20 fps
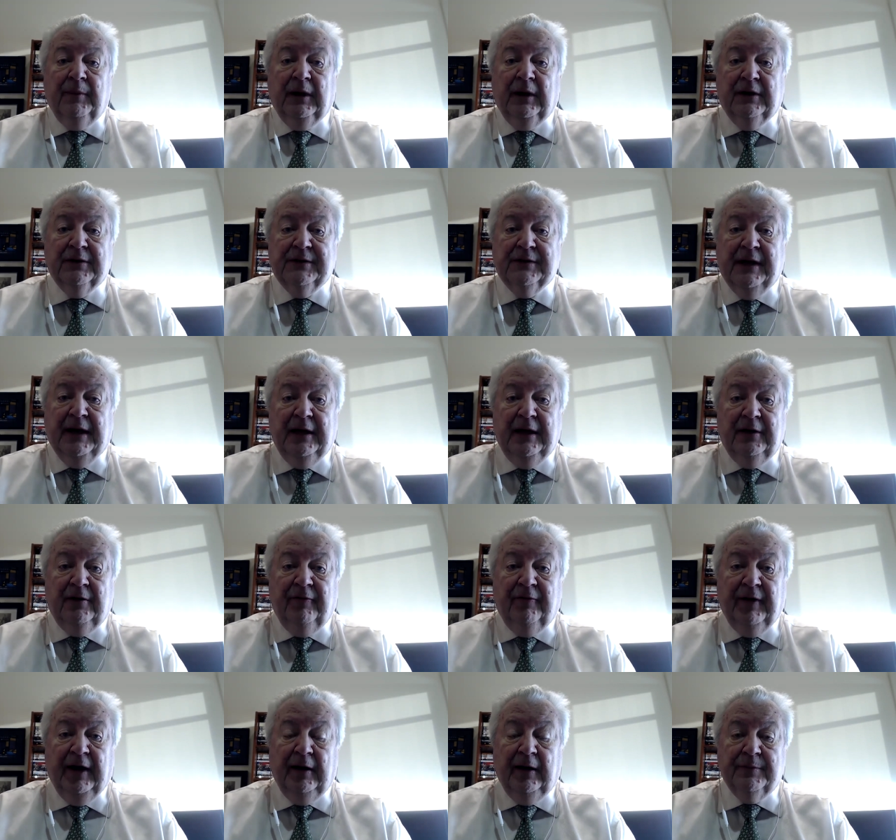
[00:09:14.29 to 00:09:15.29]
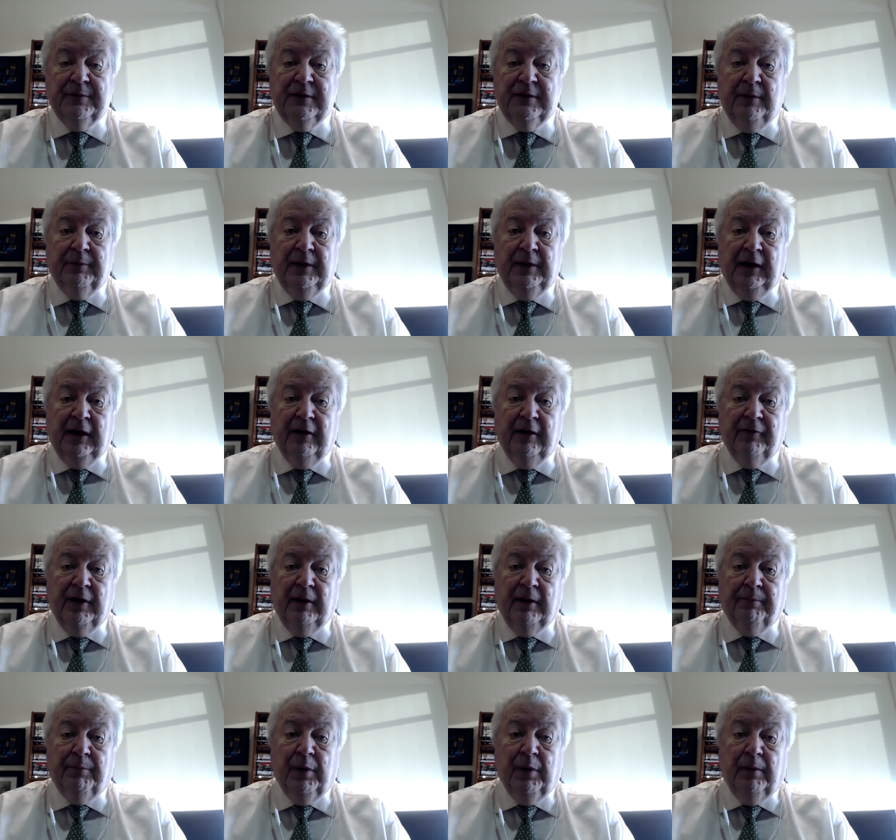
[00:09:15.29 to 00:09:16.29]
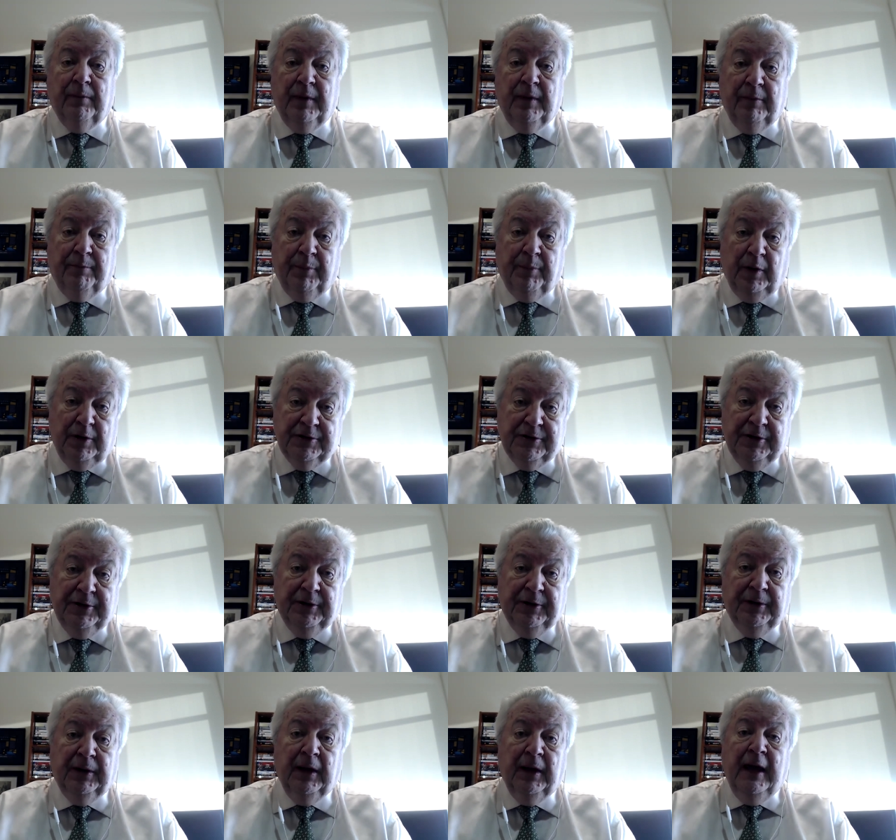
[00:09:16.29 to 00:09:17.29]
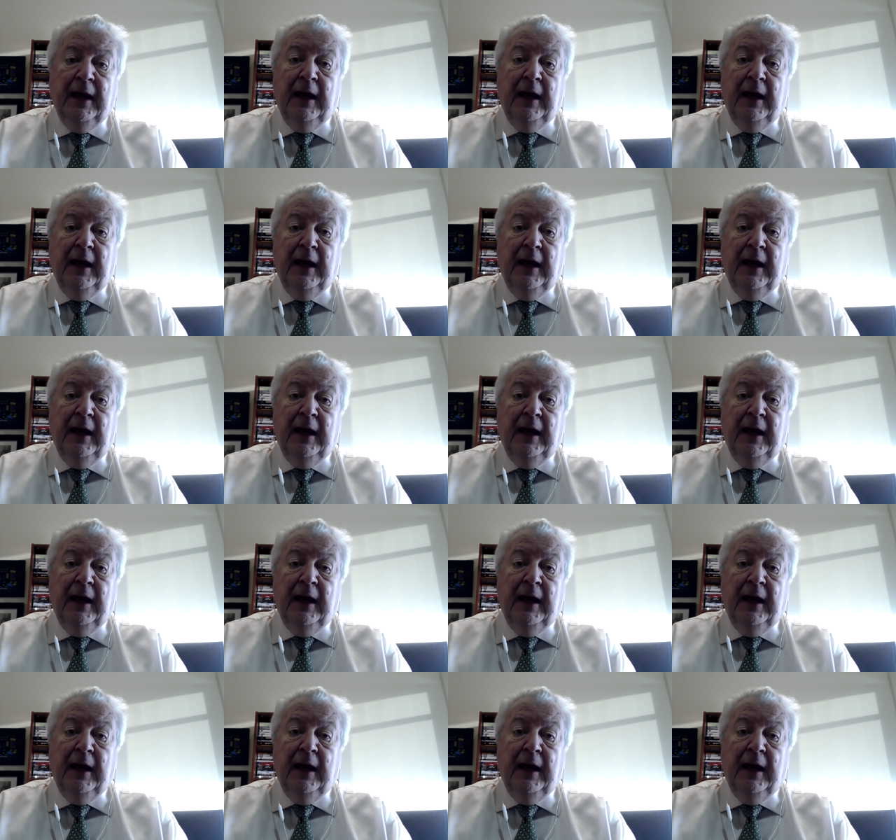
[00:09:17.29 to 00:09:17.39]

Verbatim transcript: because I had developed something of a personal,